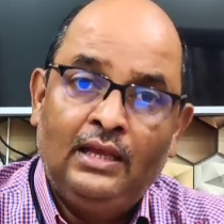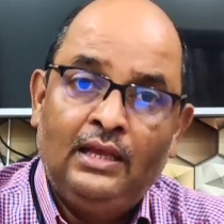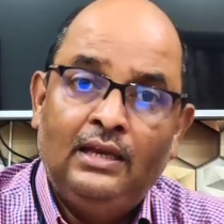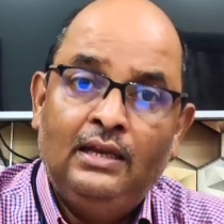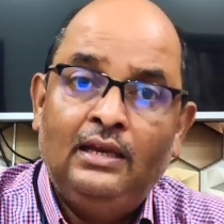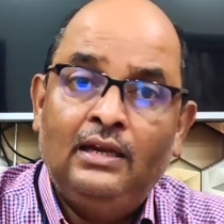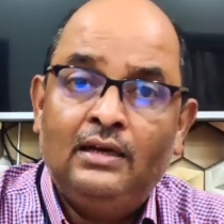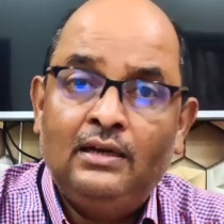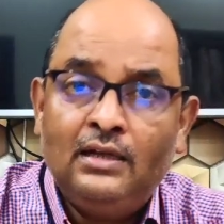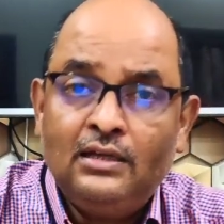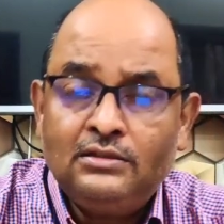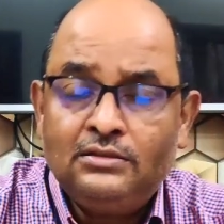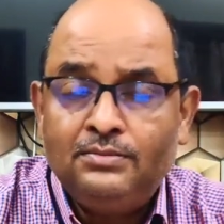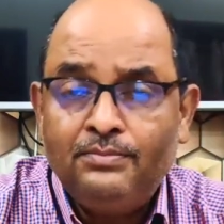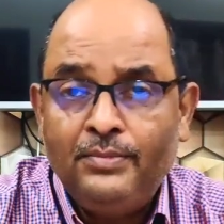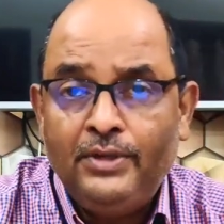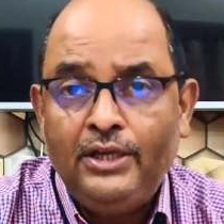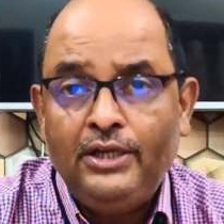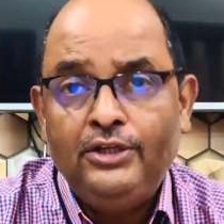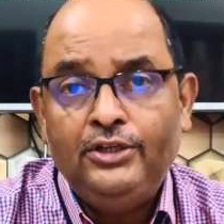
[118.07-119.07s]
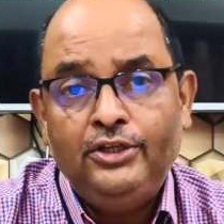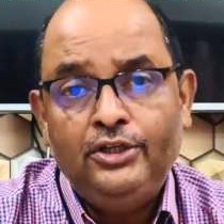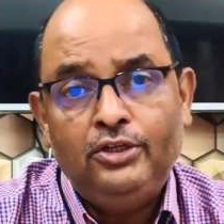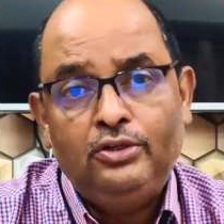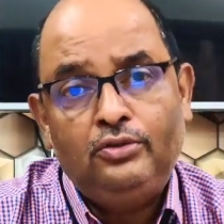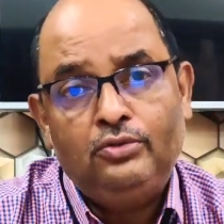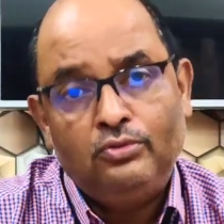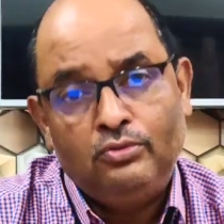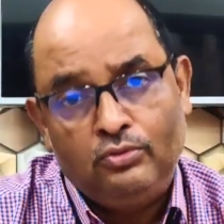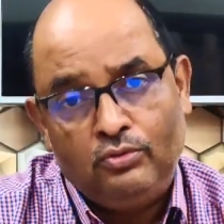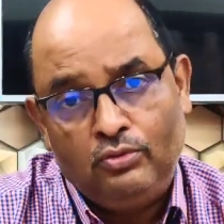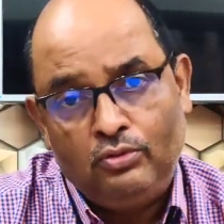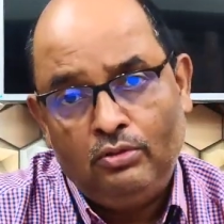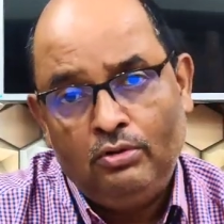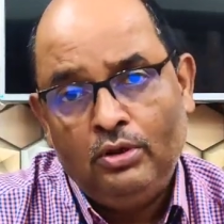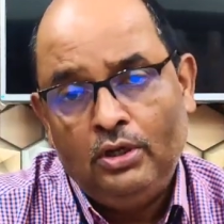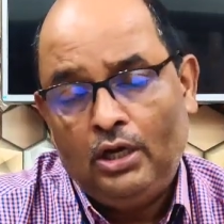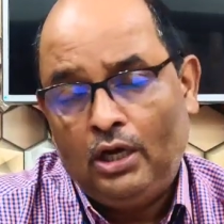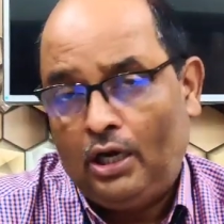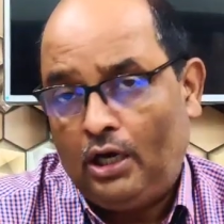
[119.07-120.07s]
Lenders may need to
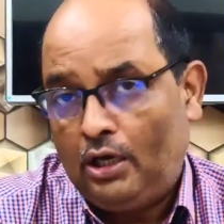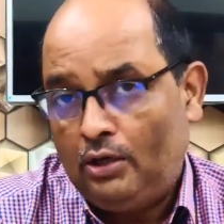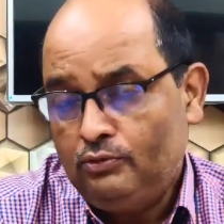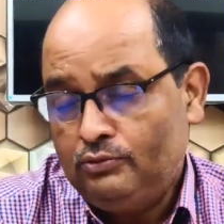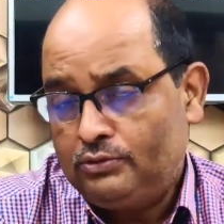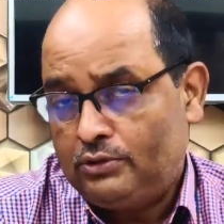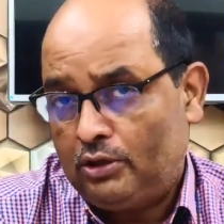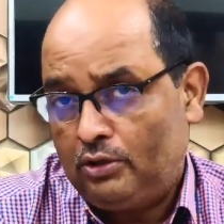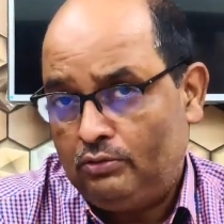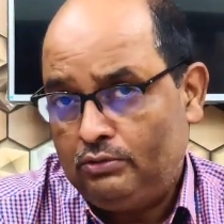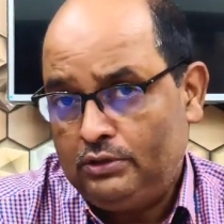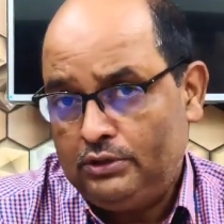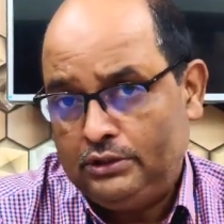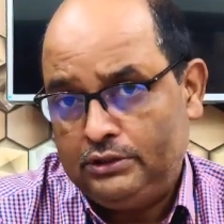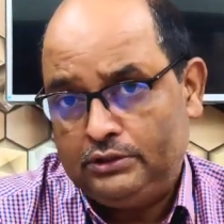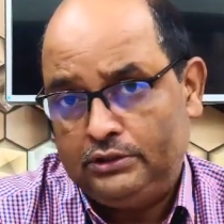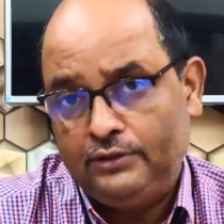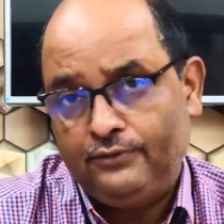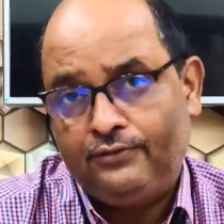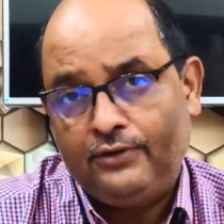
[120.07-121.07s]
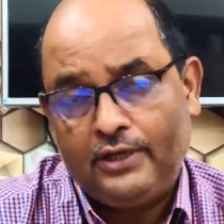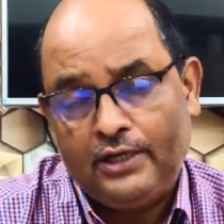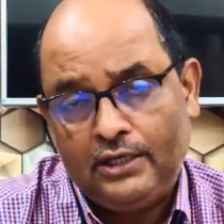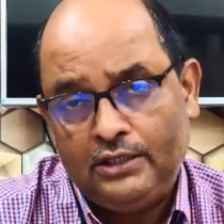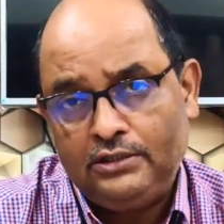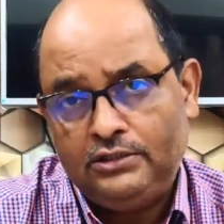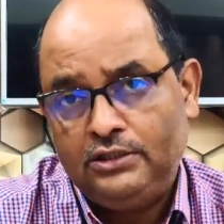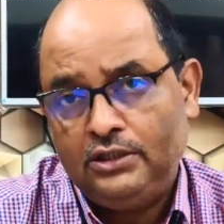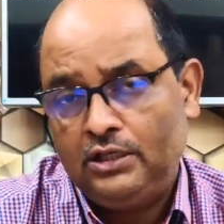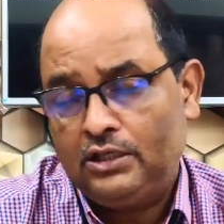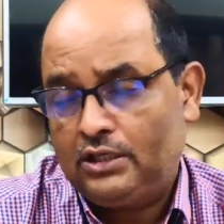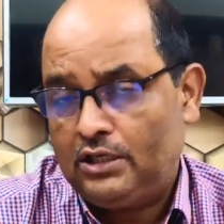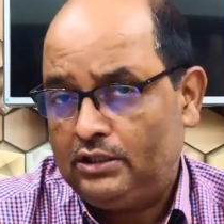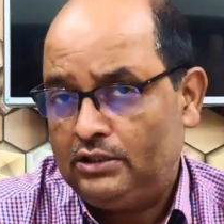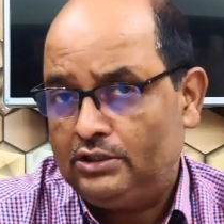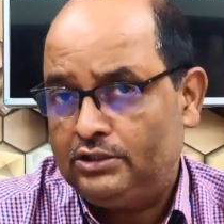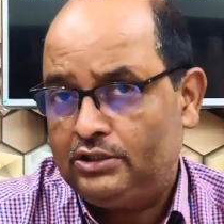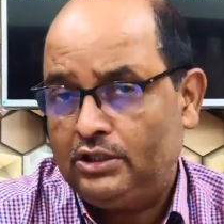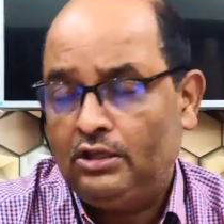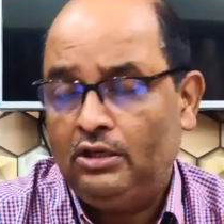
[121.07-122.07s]
know how sound is the financial
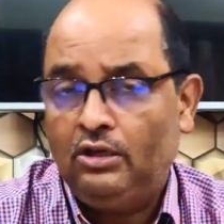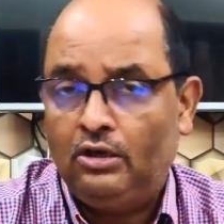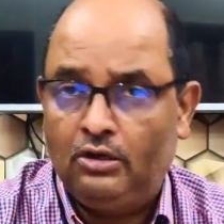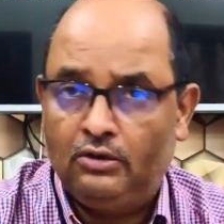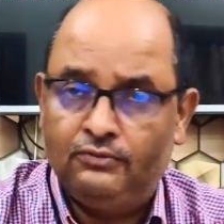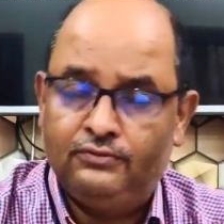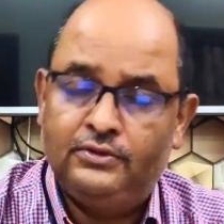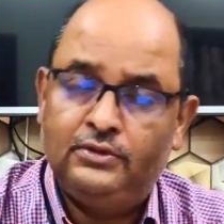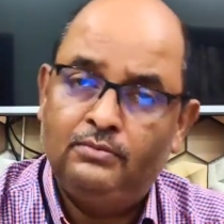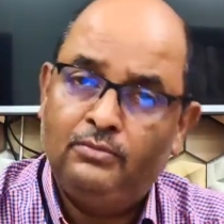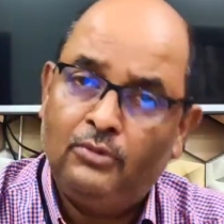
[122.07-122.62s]
condition of the